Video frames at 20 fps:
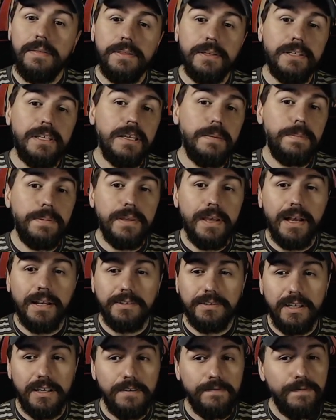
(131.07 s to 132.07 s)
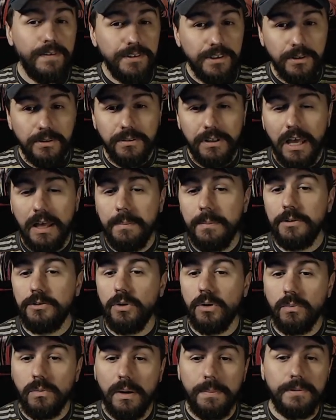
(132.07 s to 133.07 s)
the DPS and physical
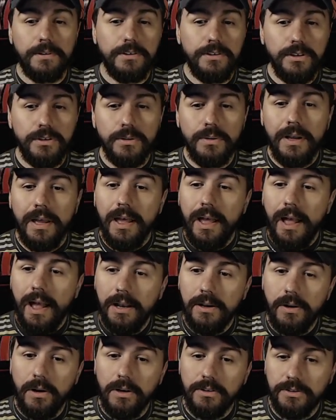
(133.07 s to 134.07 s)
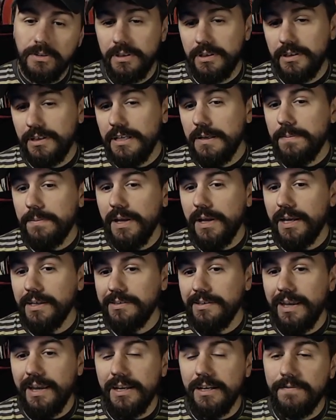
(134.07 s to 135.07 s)
damage on weapon 2, and also the
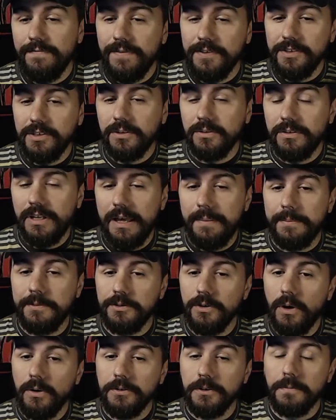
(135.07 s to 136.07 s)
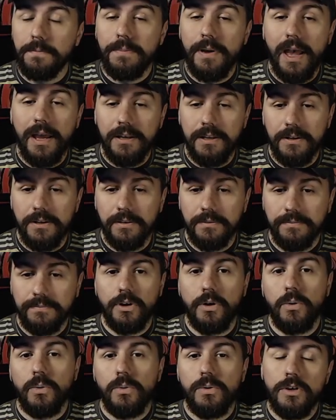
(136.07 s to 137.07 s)
DPS and physical damage on your pet here.
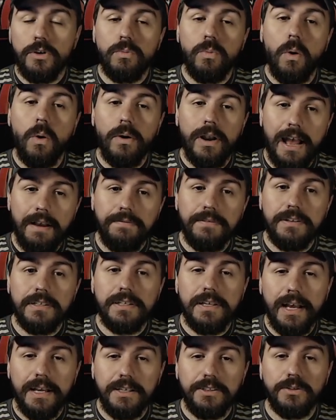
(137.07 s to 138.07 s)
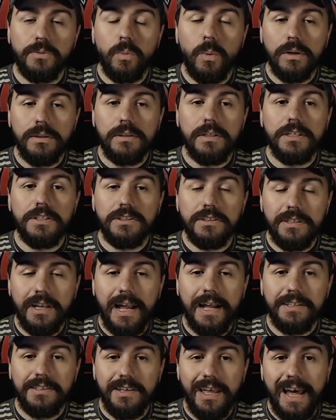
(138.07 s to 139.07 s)
So you won't have to guess what these
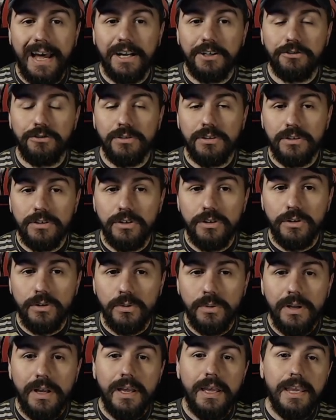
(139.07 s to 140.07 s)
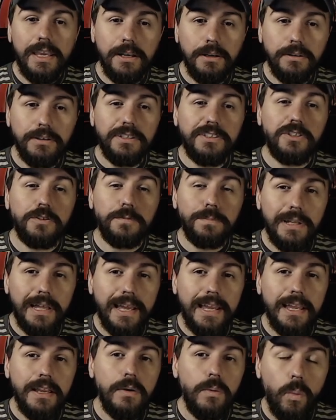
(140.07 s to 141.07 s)
stats actually do. It'll
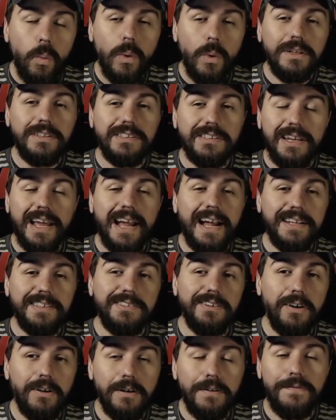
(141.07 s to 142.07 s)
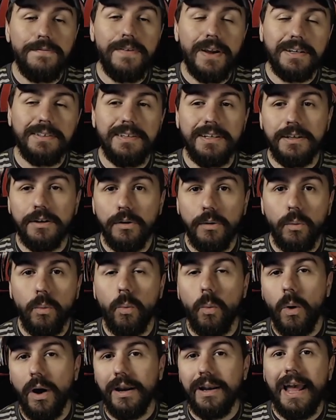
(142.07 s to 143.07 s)
display what stats are
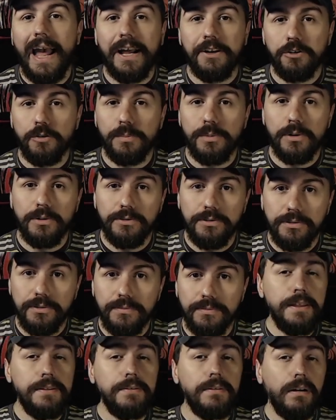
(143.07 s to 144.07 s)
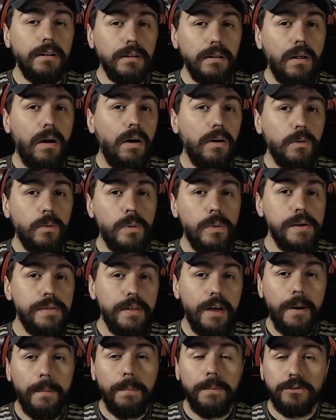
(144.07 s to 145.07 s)
affecting what attributes. Either along
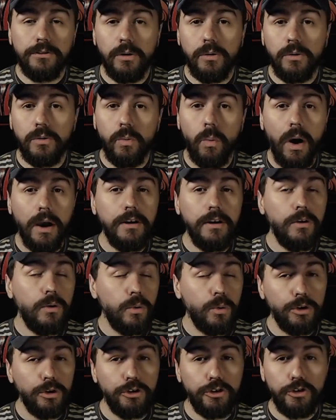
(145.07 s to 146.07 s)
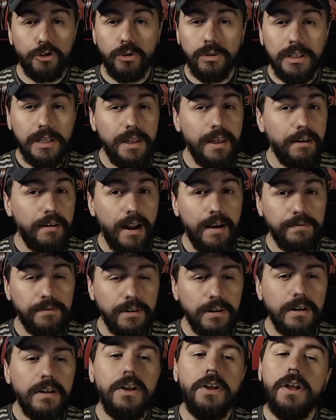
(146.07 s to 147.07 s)
with episode 1 or shortly
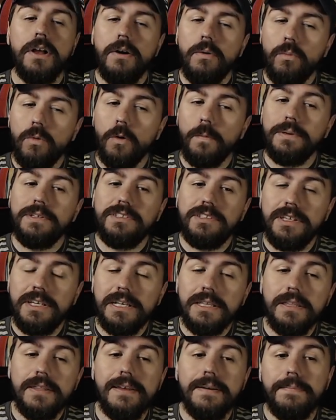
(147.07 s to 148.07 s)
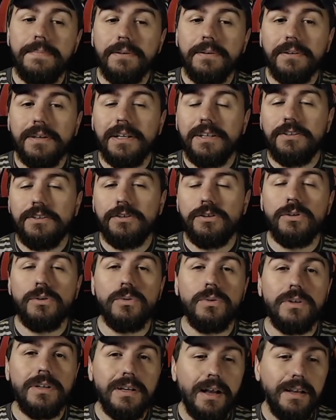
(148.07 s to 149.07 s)
thereafter, we'll be seeing the ability
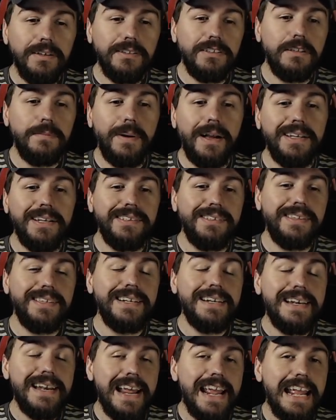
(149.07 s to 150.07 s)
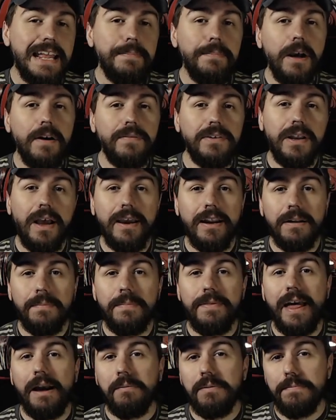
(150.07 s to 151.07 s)
to customize the name of an
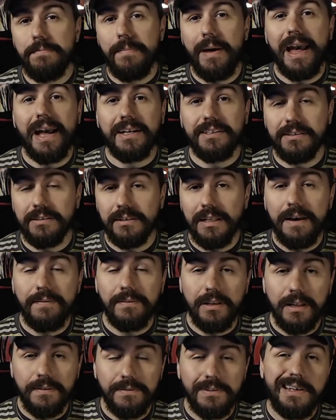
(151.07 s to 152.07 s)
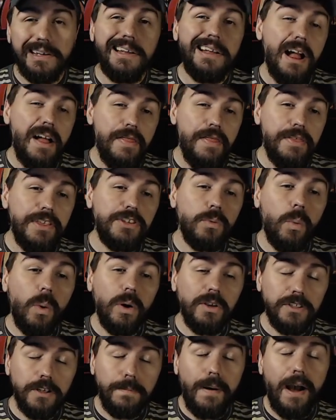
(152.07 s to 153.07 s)
item that we max the level of. This
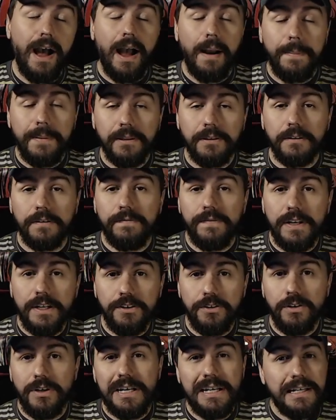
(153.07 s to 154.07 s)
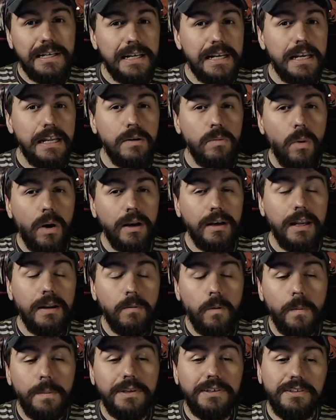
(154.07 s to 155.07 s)
was a popular feature in DD1
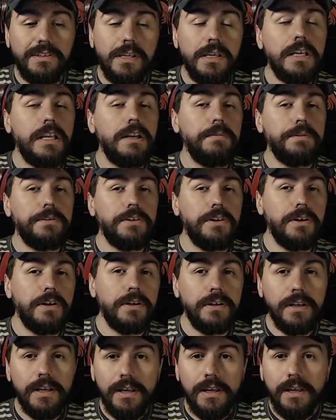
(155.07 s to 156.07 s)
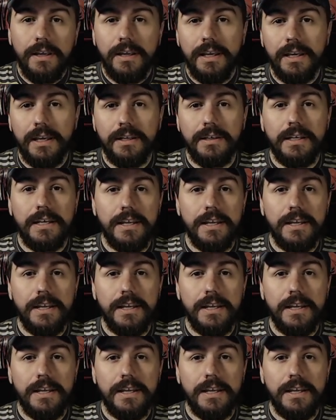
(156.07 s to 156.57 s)
and we'll be seeing it return in